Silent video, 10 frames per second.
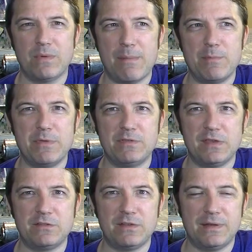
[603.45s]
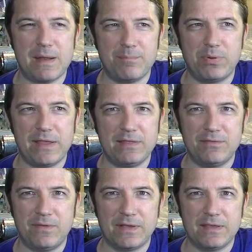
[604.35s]
I'm a musician and I'm playing the
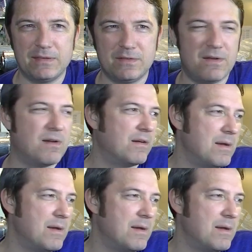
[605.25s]
fucking guitar,